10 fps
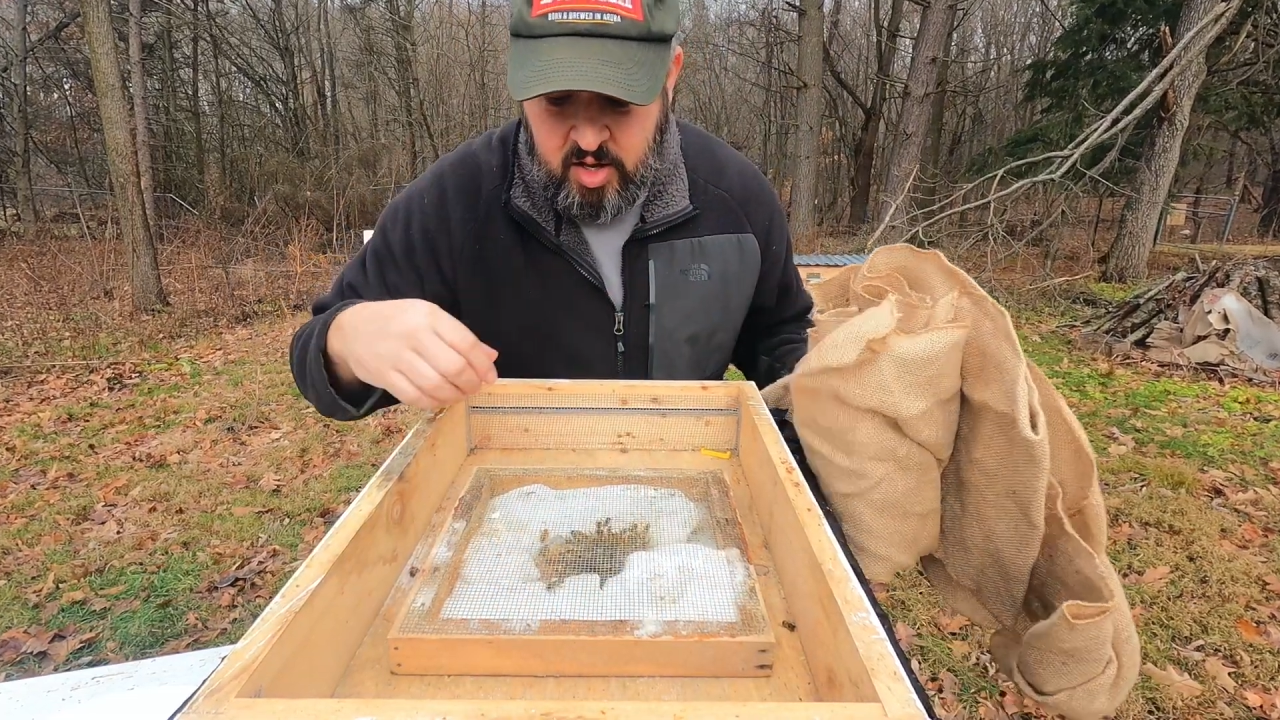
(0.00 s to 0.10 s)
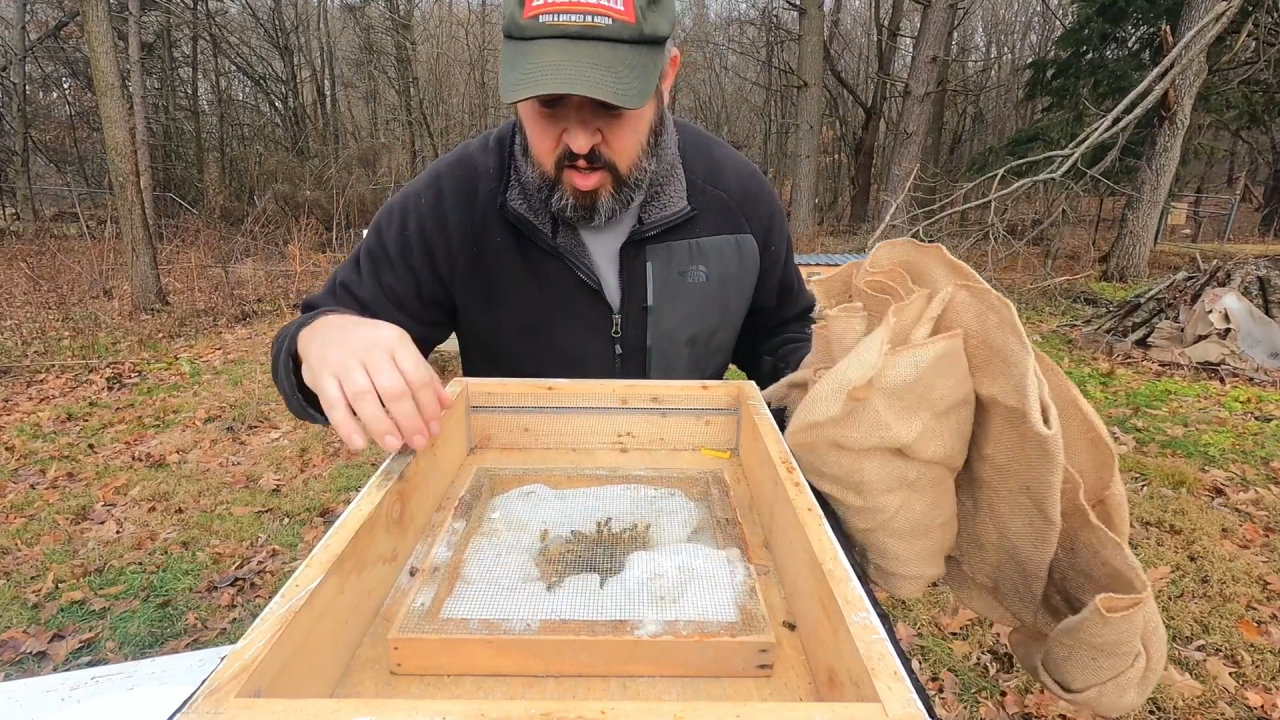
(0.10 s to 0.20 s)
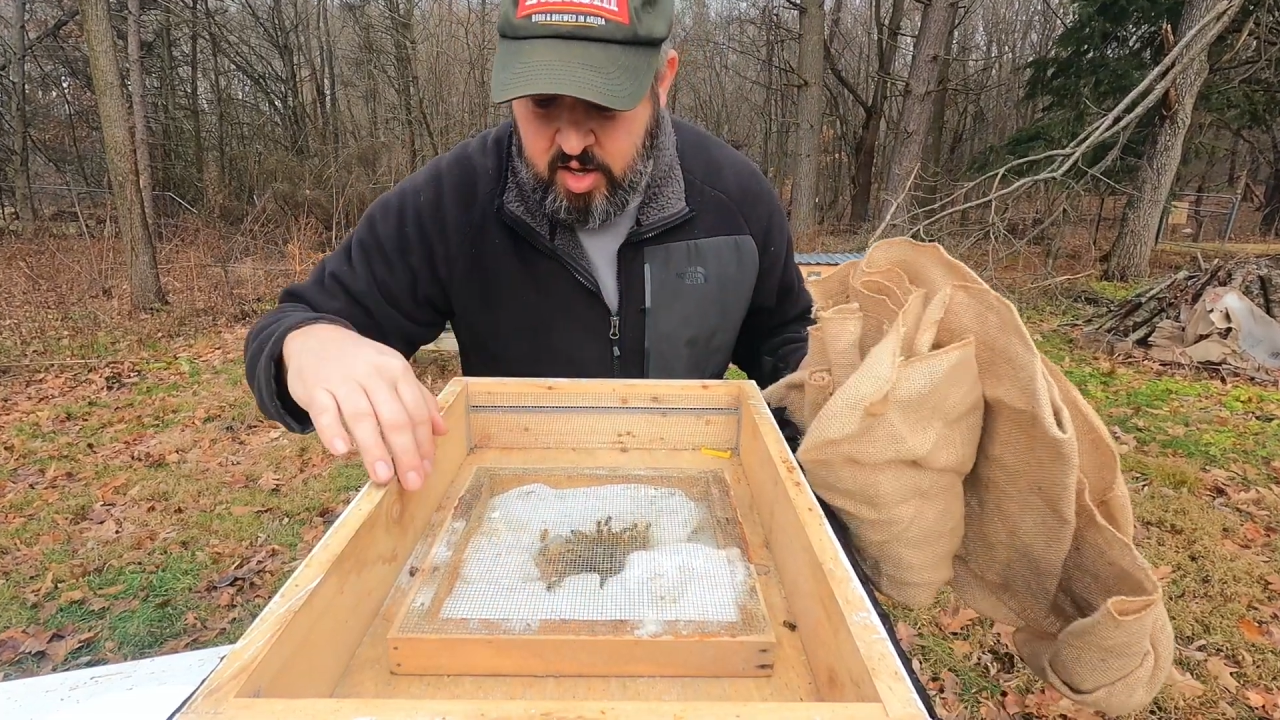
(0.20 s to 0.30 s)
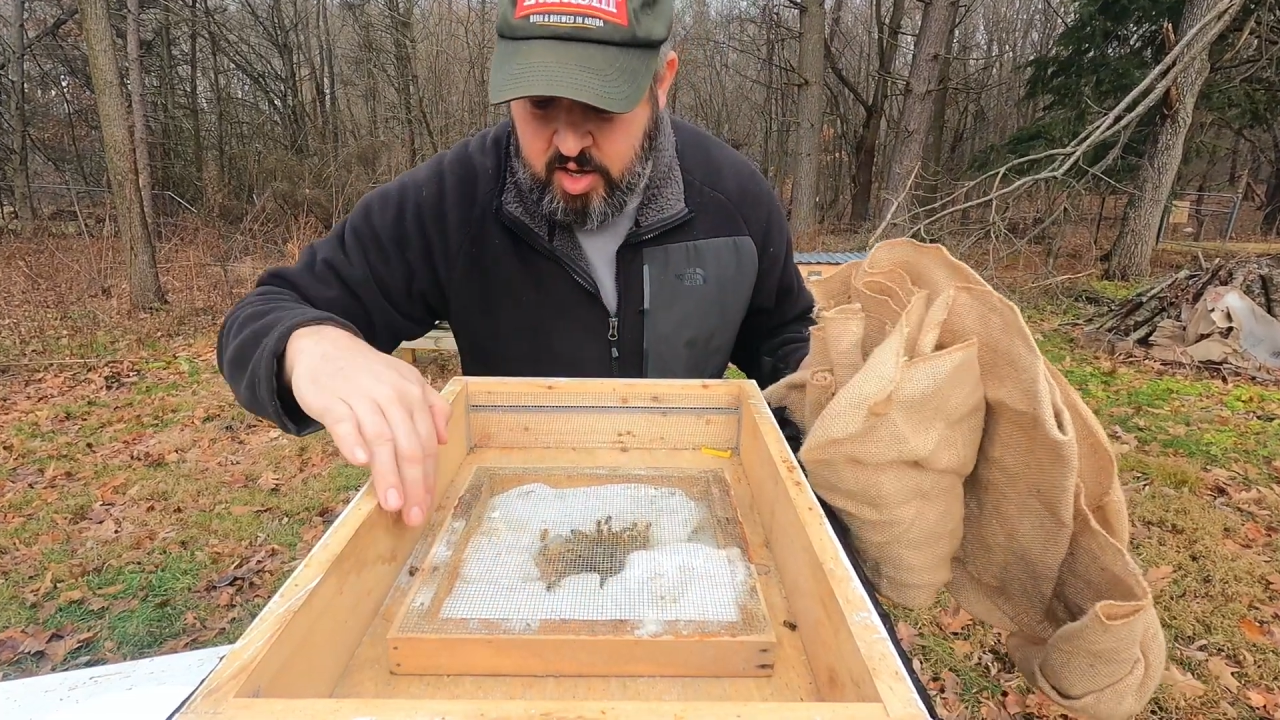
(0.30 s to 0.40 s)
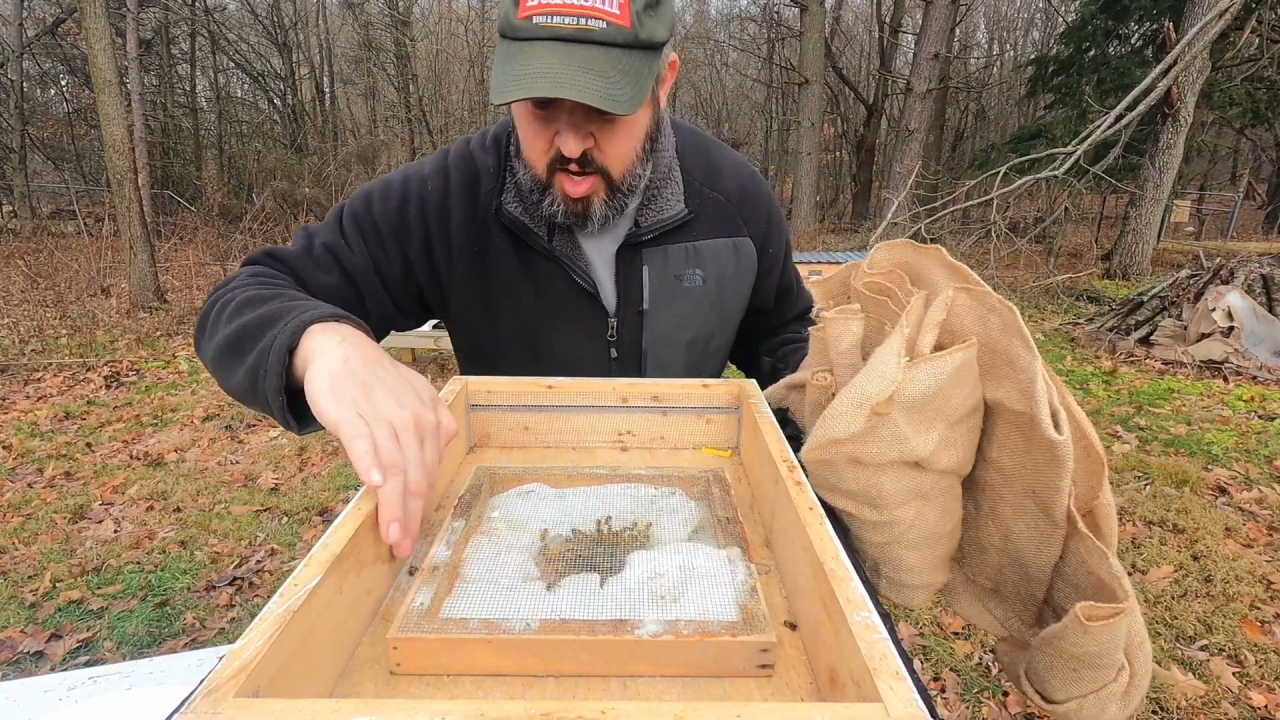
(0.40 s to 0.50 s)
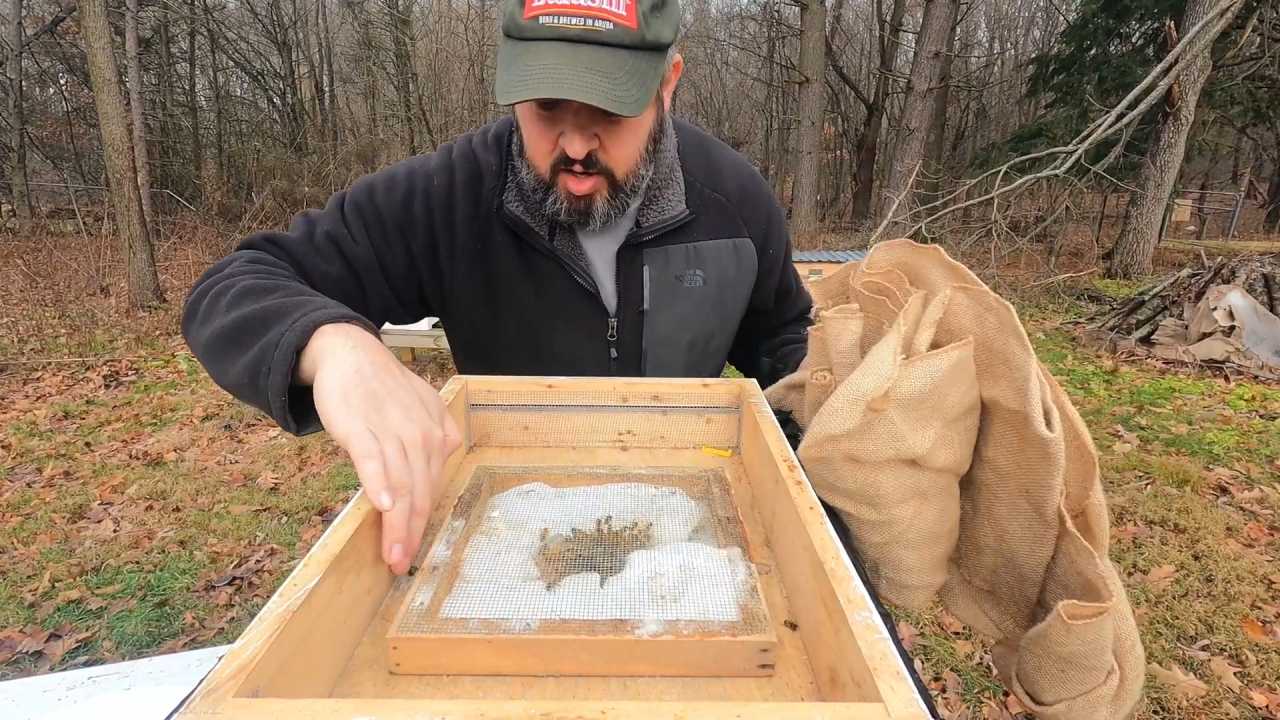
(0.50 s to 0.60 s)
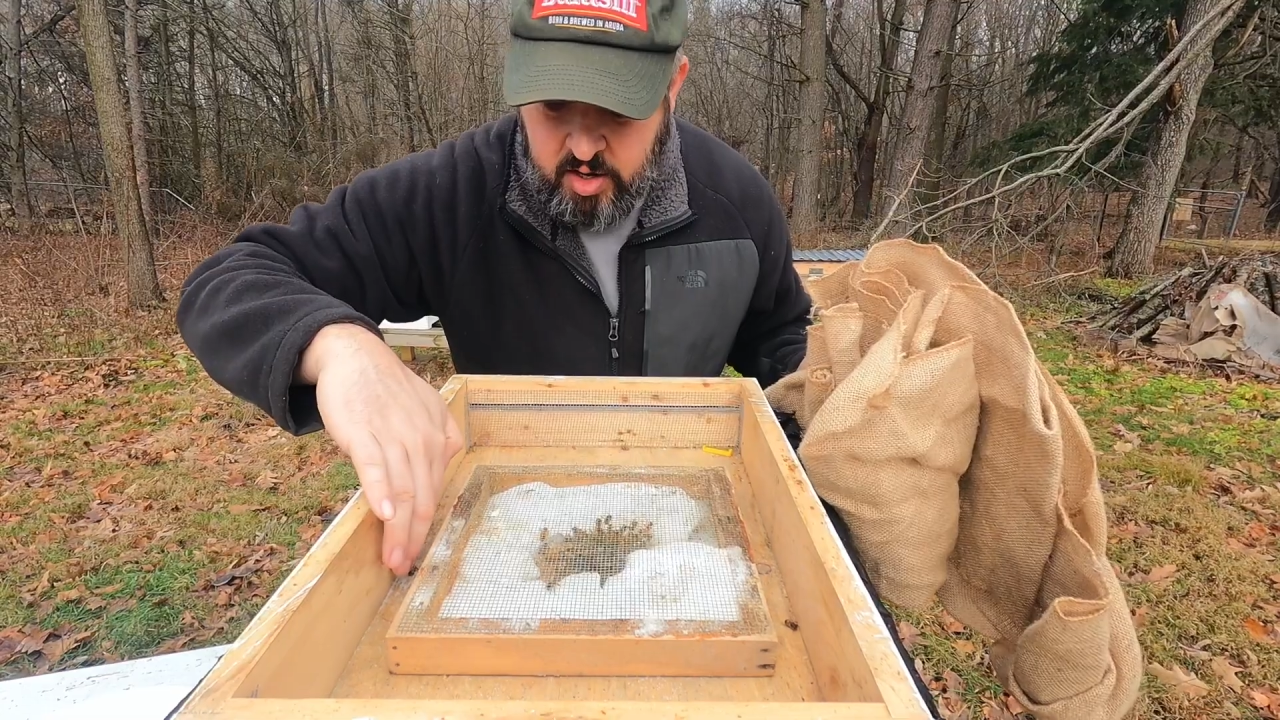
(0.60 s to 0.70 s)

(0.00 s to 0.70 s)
Looking